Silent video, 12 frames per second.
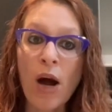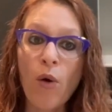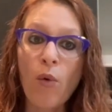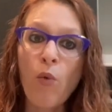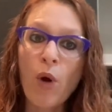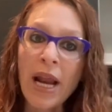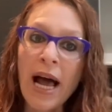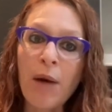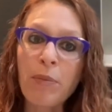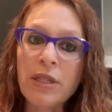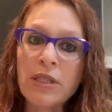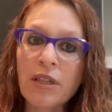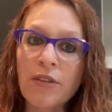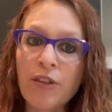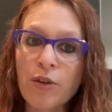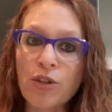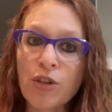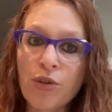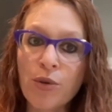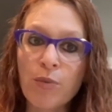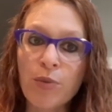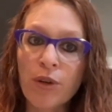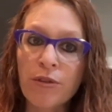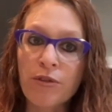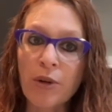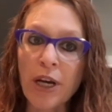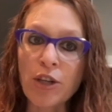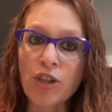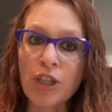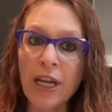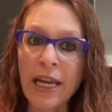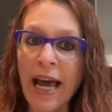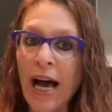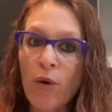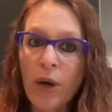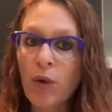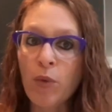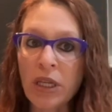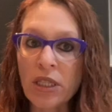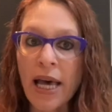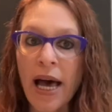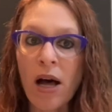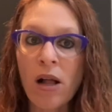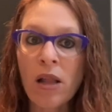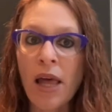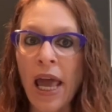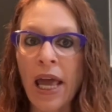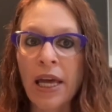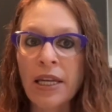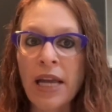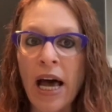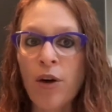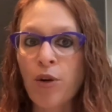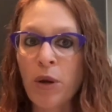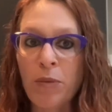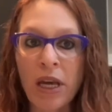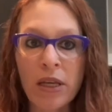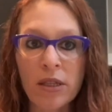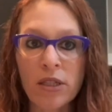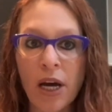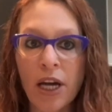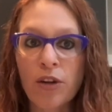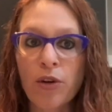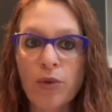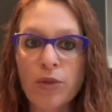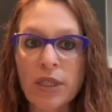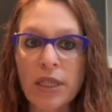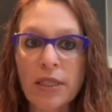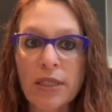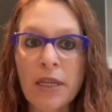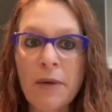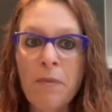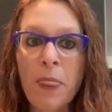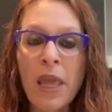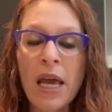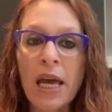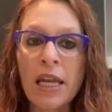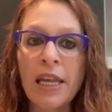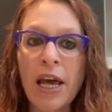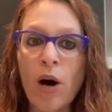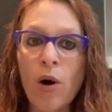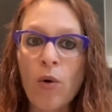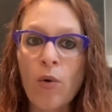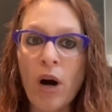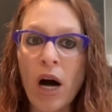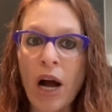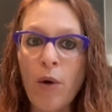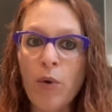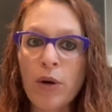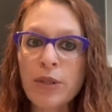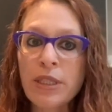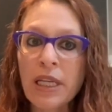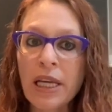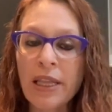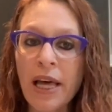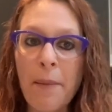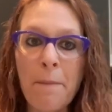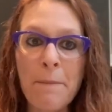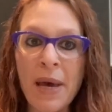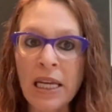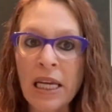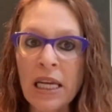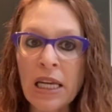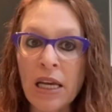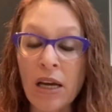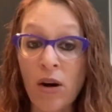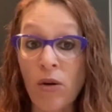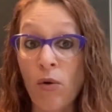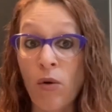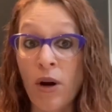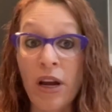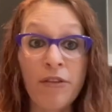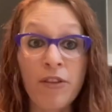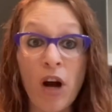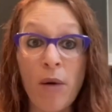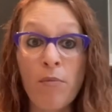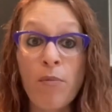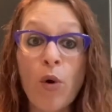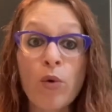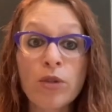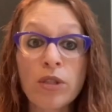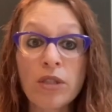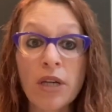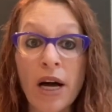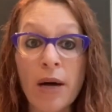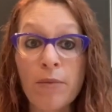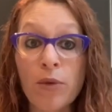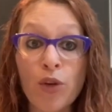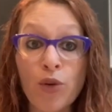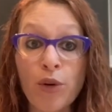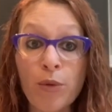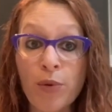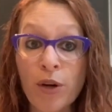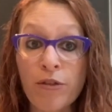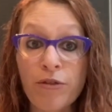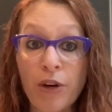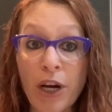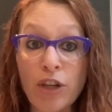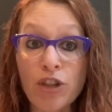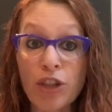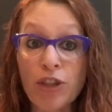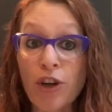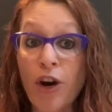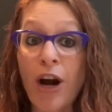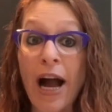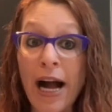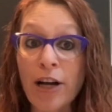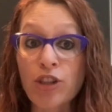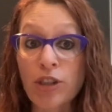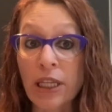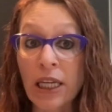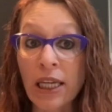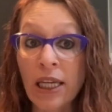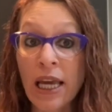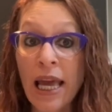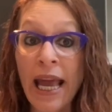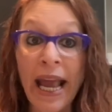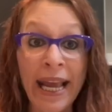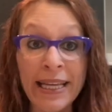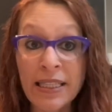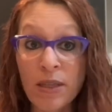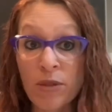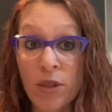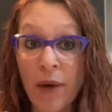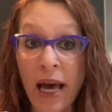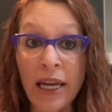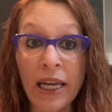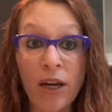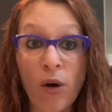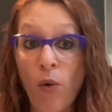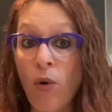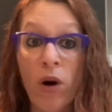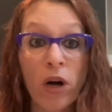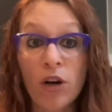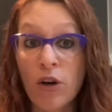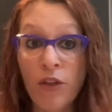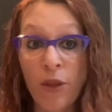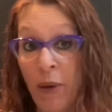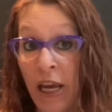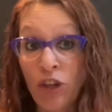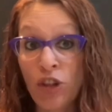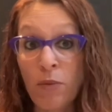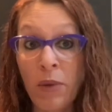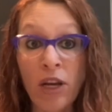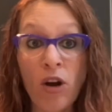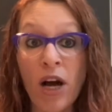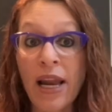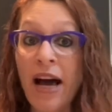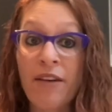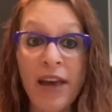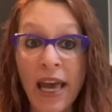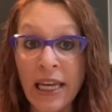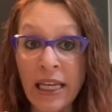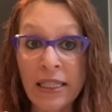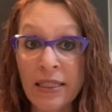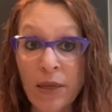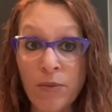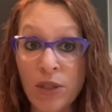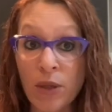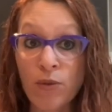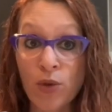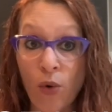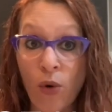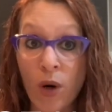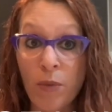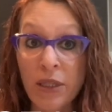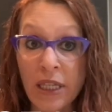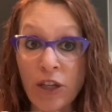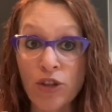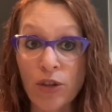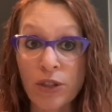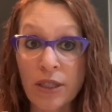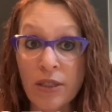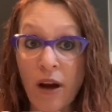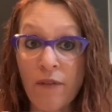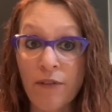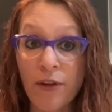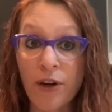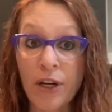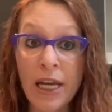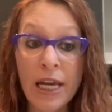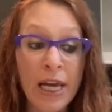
What happens if there's a uterine perforation, and how can we tell, and how do we make the diagnosis? Now, I will say that many, or if not most, uterine perforations are actually asymptomatic, or the patient may not have any symptoms or potential discomfort.